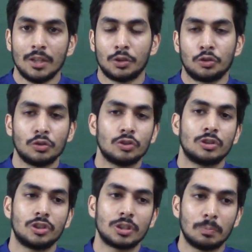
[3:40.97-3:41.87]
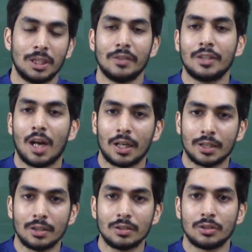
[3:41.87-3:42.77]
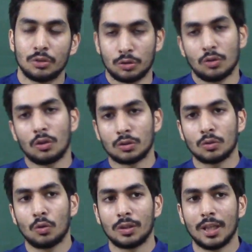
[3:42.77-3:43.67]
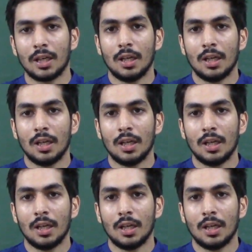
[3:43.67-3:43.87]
So you shouldn't just believe the articles, you should also go there